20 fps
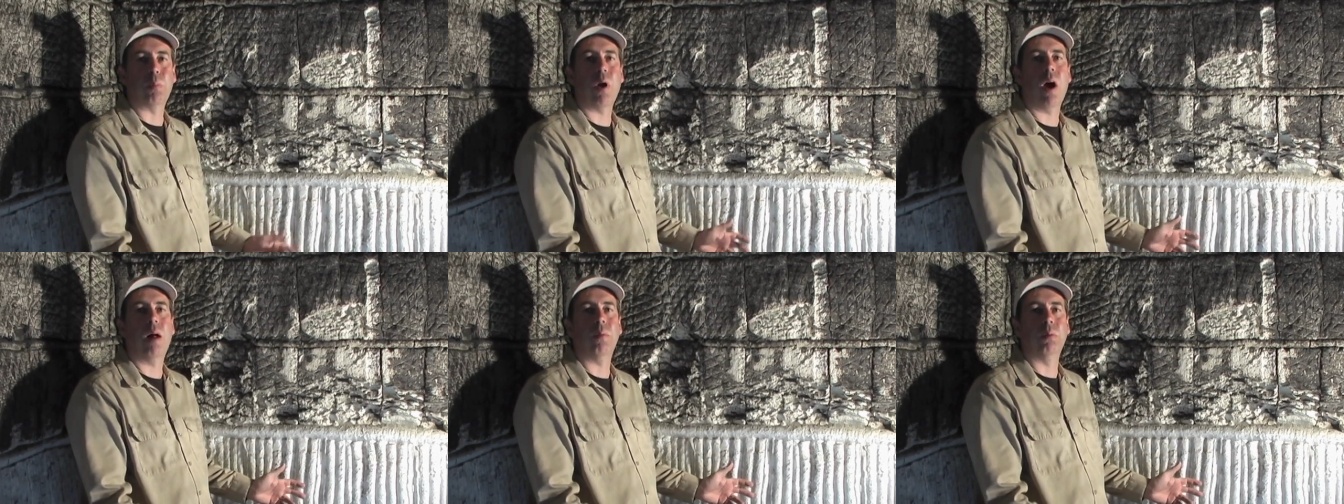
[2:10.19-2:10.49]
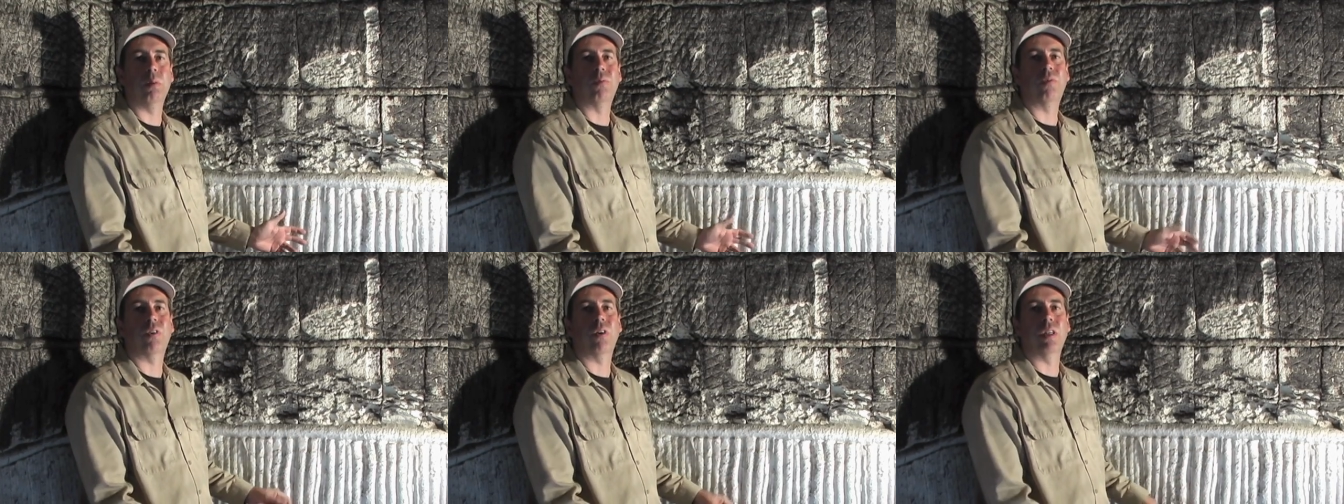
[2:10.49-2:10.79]

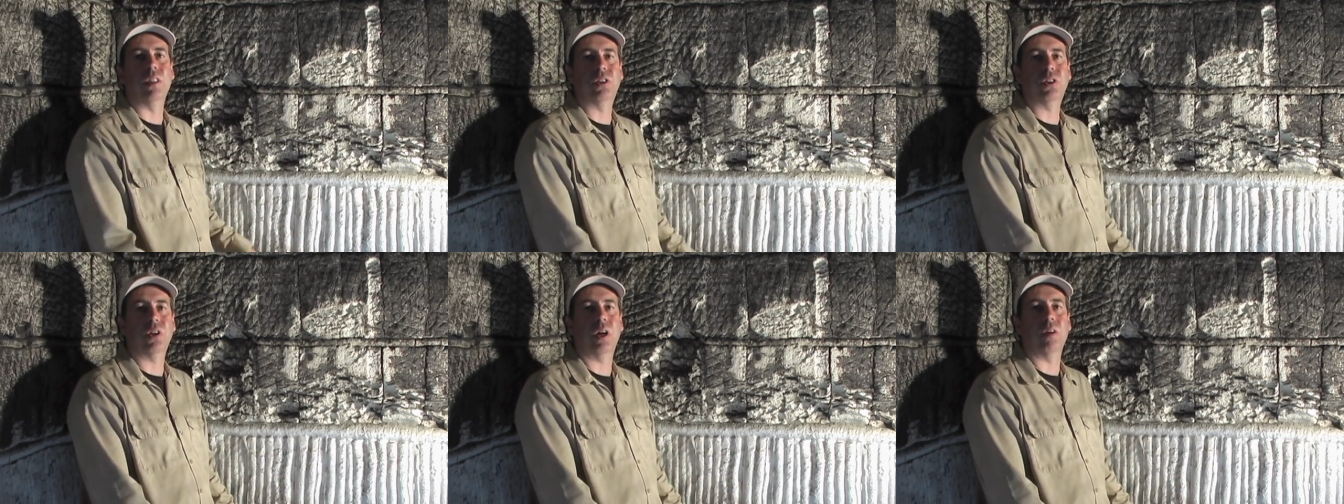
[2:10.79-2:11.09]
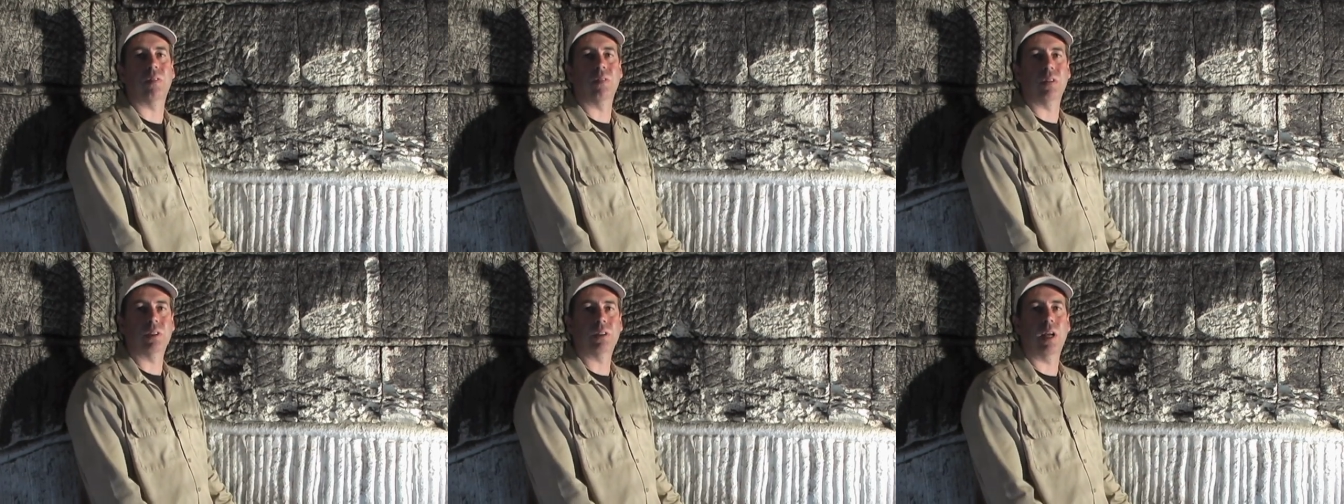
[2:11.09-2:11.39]
problem-free
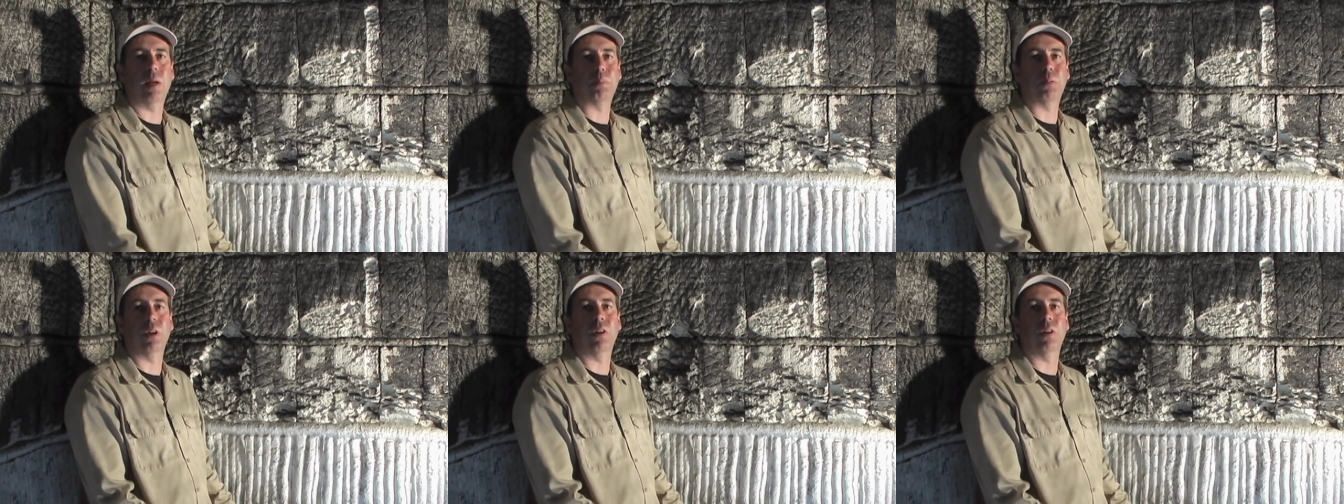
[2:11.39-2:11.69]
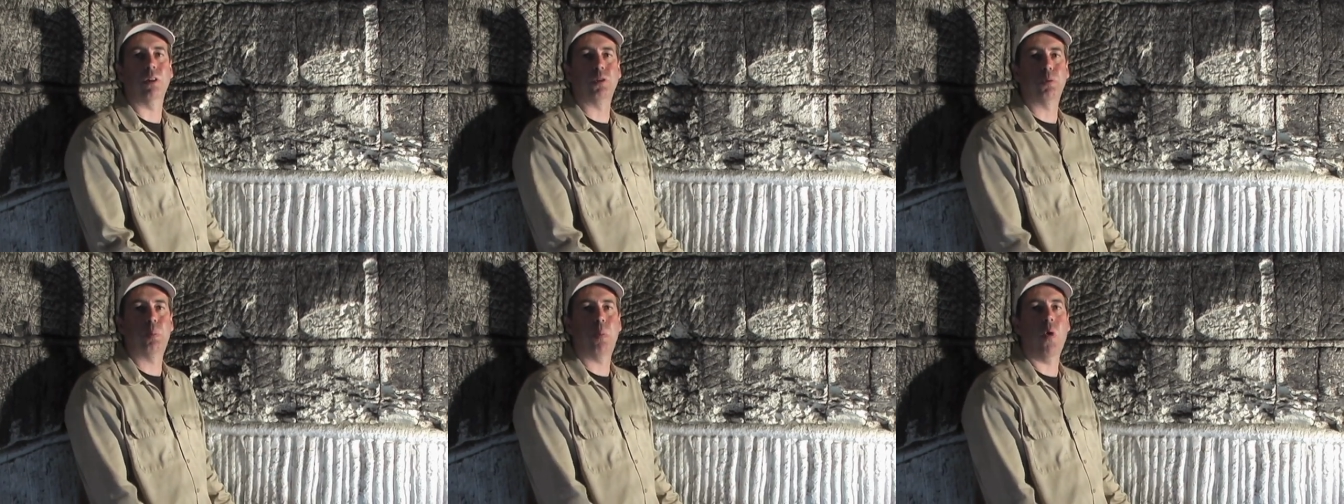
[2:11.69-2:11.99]
service up to
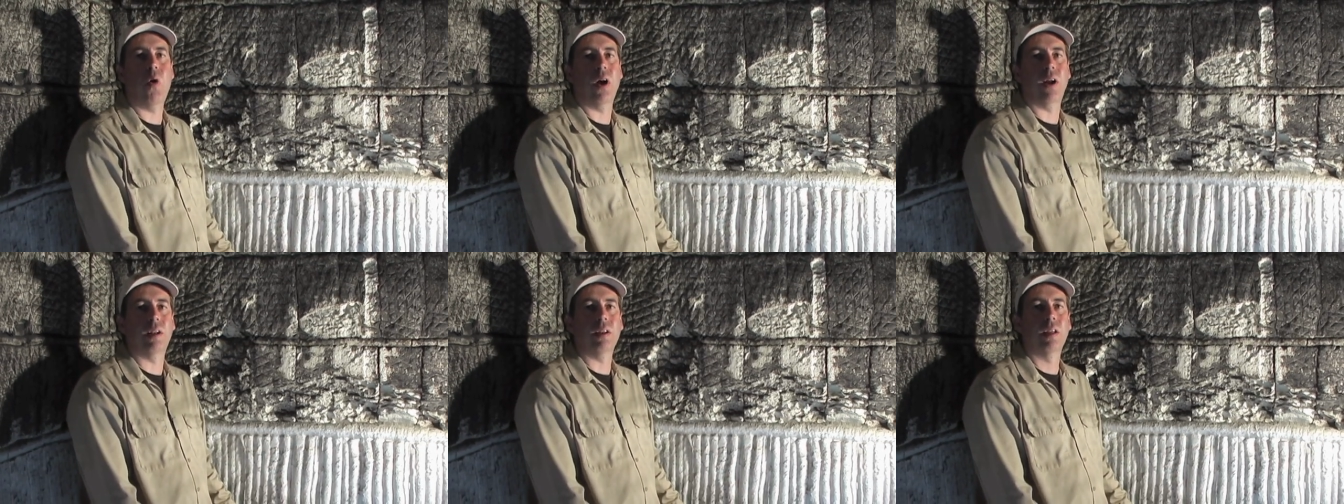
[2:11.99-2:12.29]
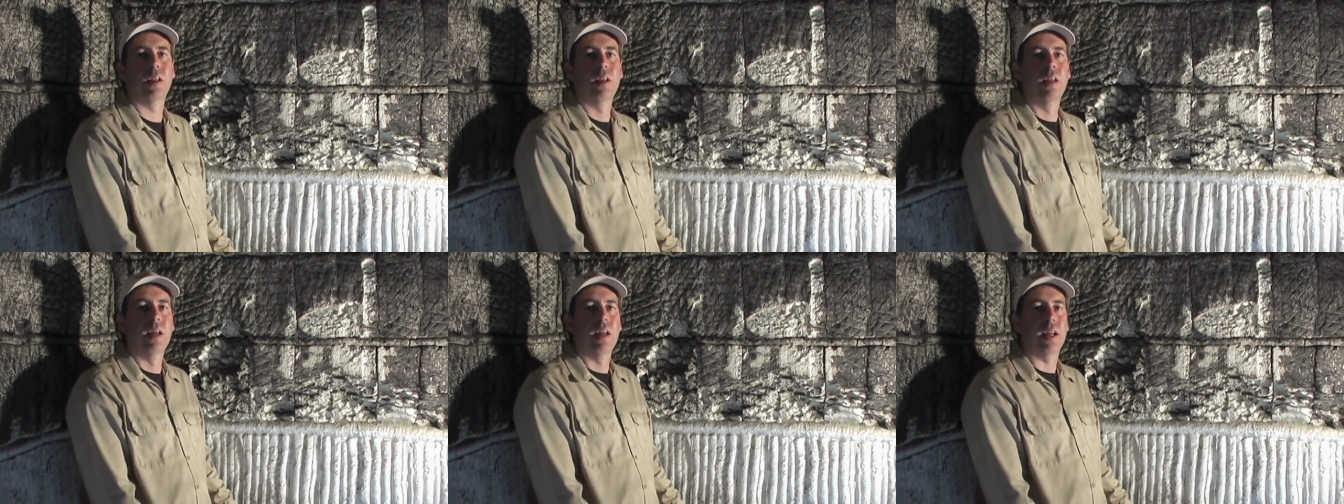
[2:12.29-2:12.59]
this point
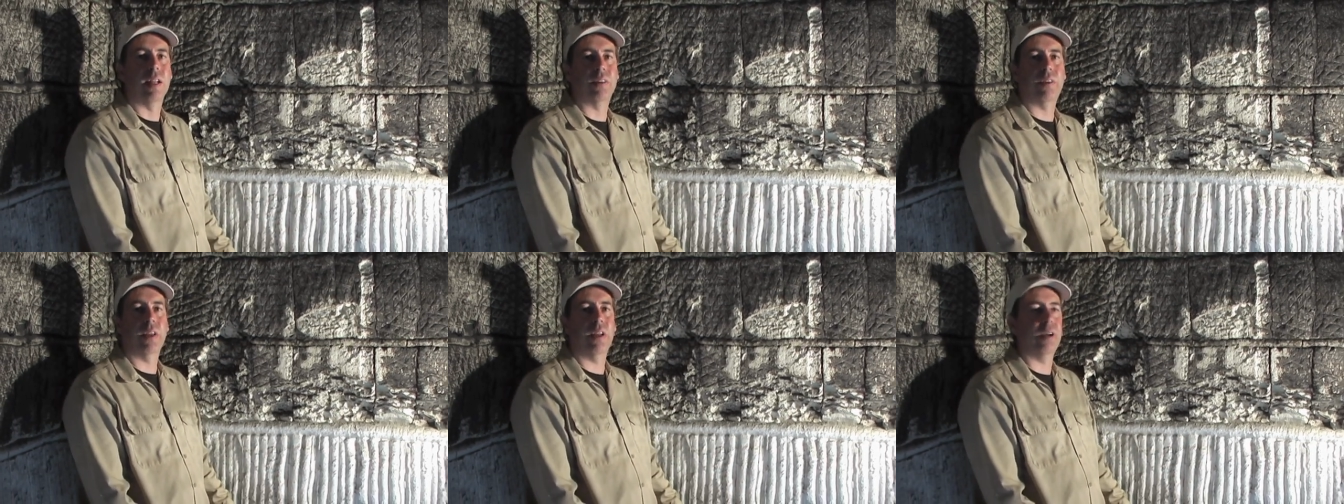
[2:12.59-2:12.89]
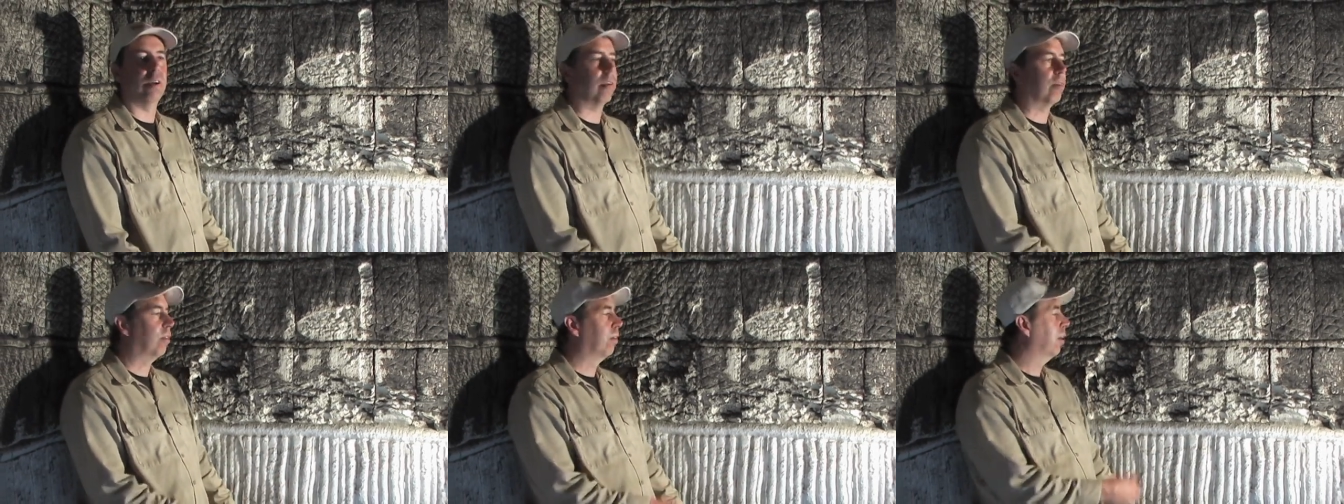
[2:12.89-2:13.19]

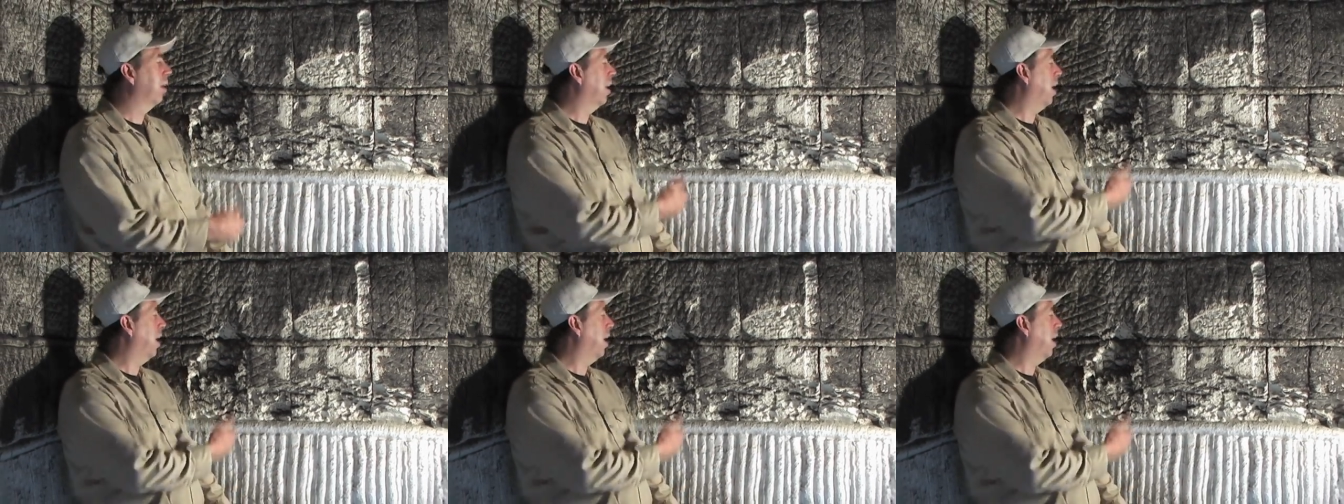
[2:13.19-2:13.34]
until,